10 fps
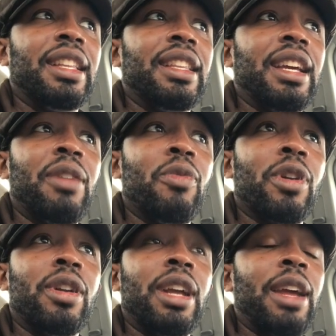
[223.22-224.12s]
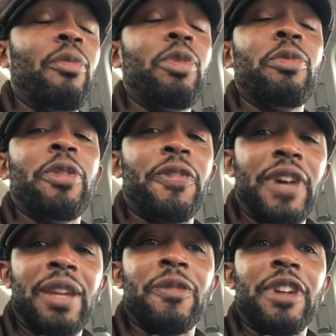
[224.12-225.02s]
we were
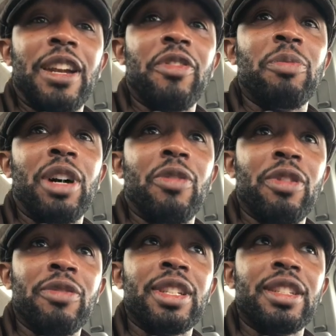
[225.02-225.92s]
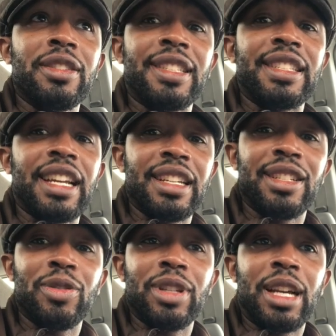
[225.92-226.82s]
fighting for every ball. We were still second
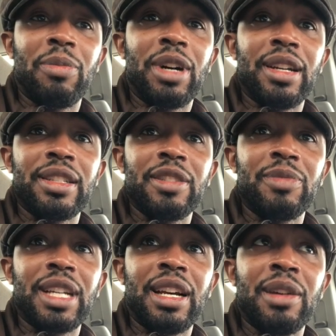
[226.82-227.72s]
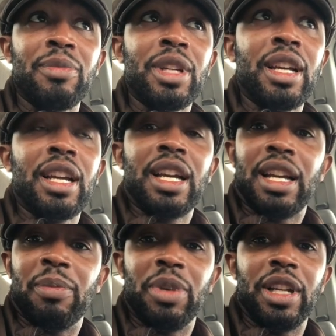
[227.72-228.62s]
to a lot of balls sometime,
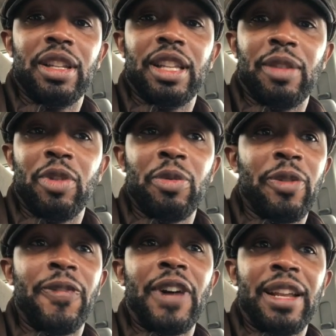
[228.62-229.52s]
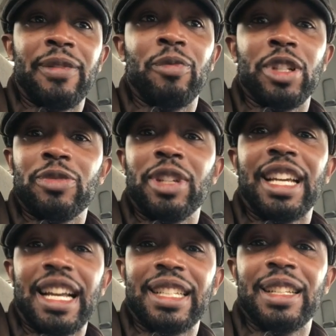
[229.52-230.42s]
but we were once we
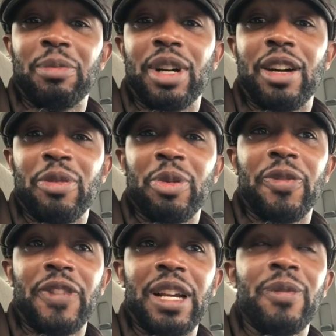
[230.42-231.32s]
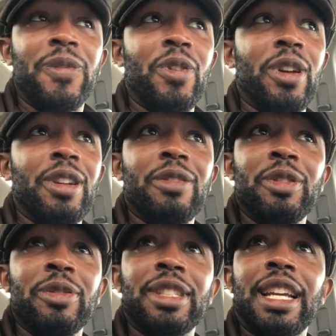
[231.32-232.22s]
got to the ball, we were fighting for it. We
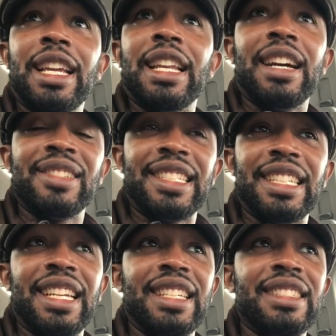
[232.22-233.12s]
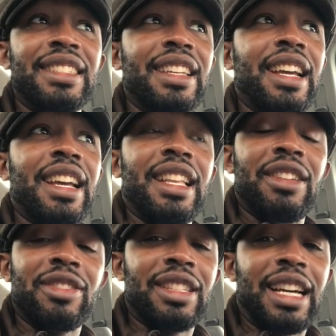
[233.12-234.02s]
were taking out shins. There
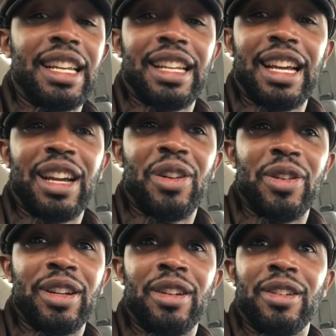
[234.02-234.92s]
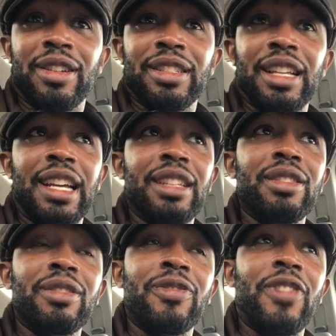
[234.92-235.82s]
was a lot of that going on, a lot of
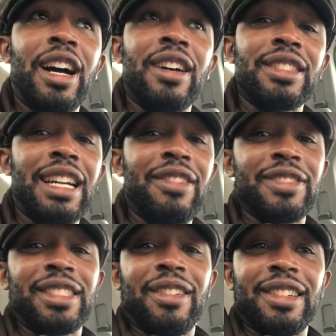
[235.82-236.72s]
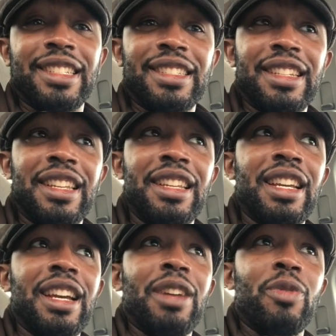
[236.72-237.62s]
little fouls. I was starting to see
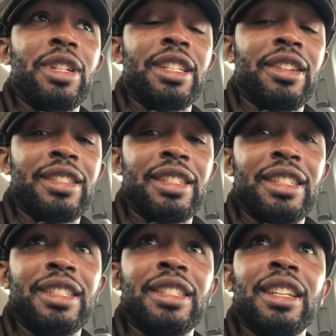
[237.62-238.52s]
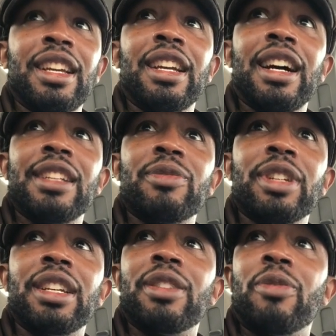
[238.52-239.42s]
where Chelsea's guys were
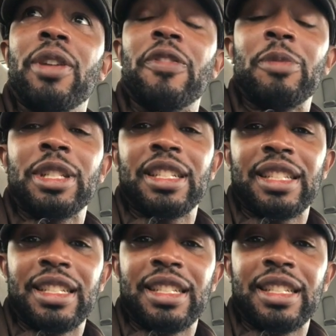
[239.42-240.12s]
getting away from us, because they